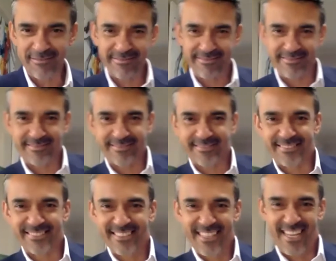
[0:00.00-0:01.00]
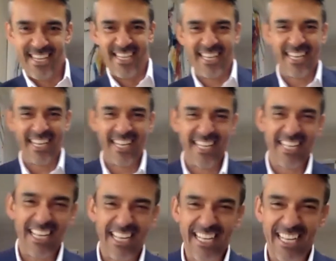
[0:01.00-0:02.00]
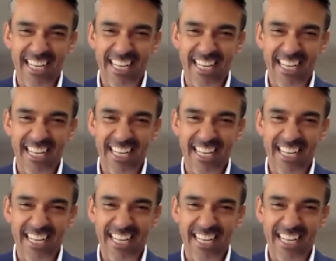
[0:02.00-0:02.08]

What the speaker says: Stubby holders. Such a weird name.